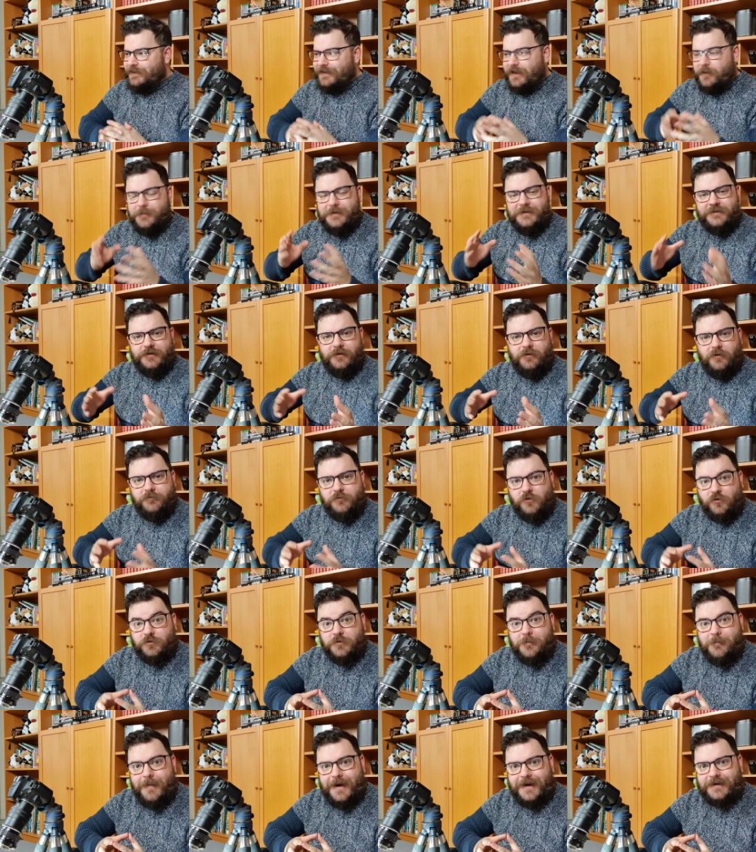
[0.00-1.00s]
That means that I've
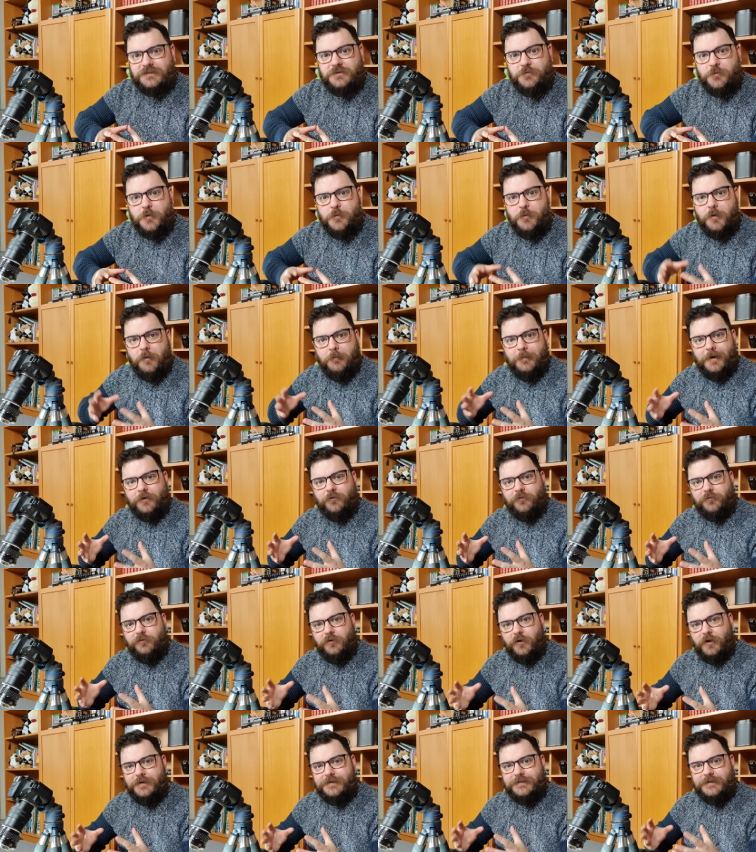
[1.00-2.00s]
got the maximum amount
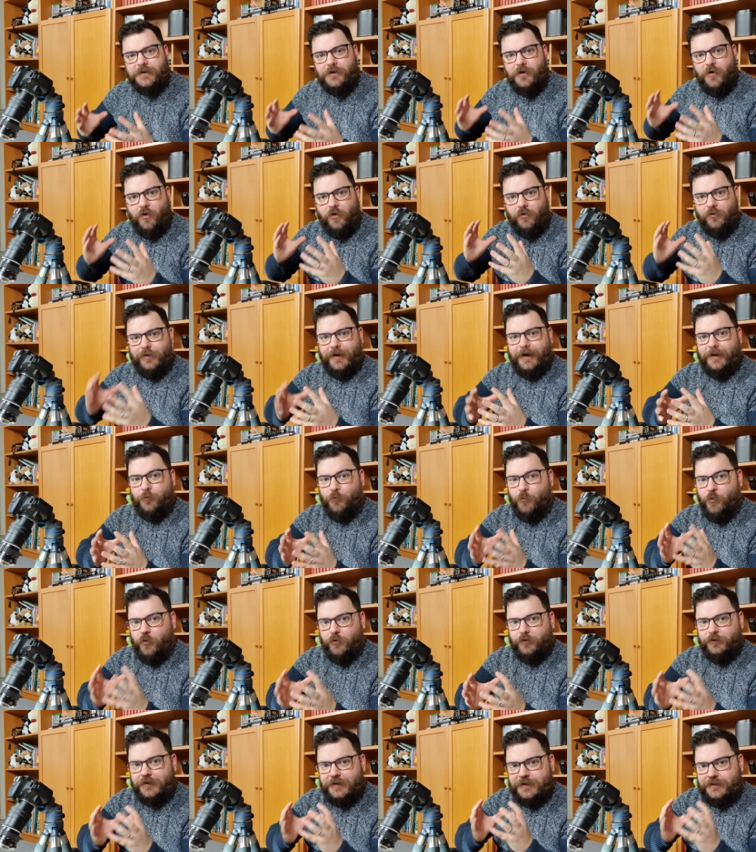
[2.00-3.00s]
of light on that
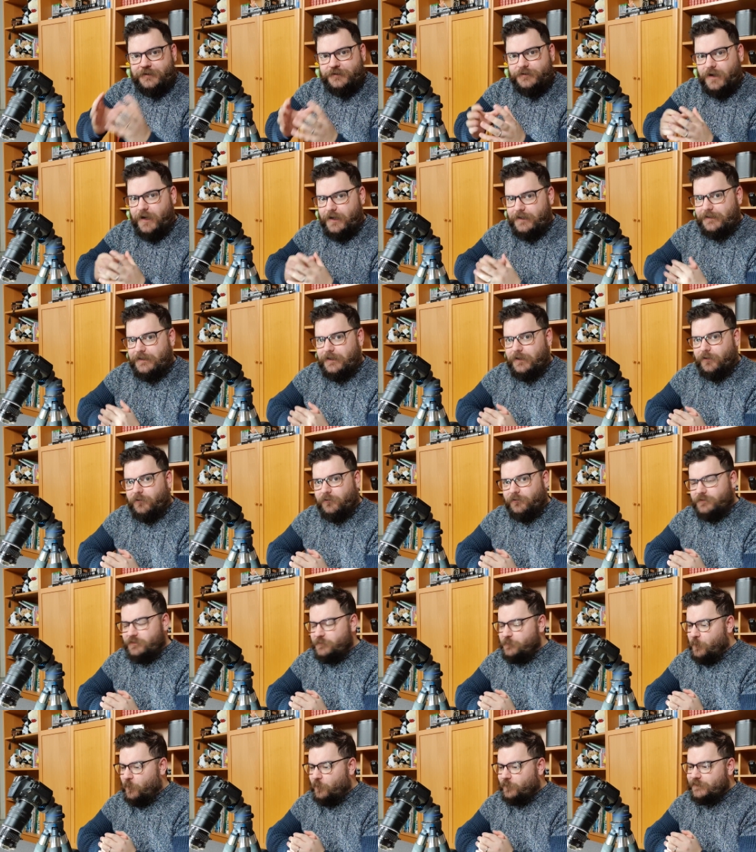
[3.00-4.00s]
one tiny little
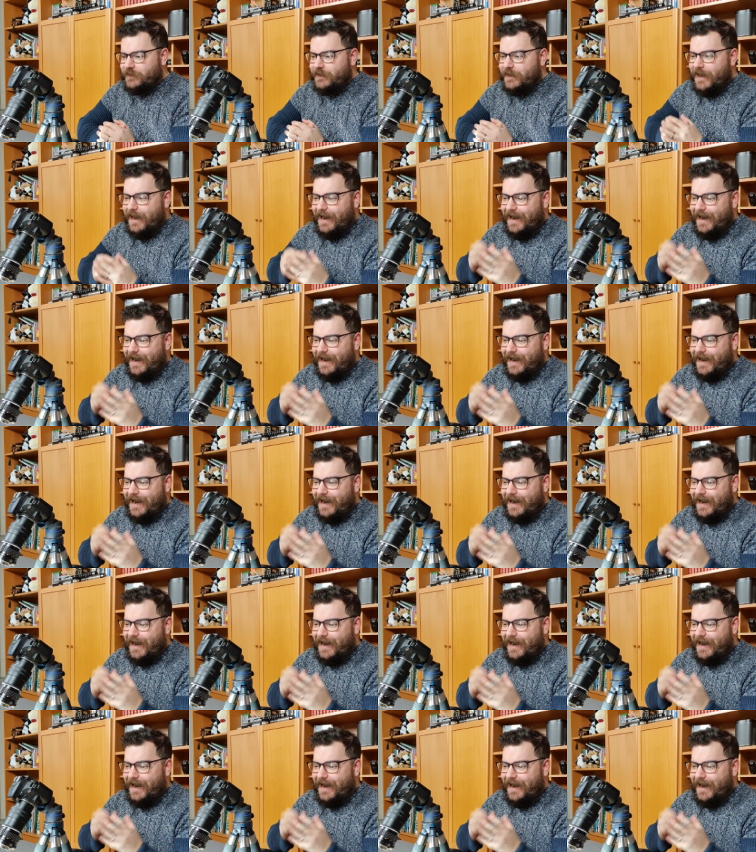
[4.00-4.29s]
spot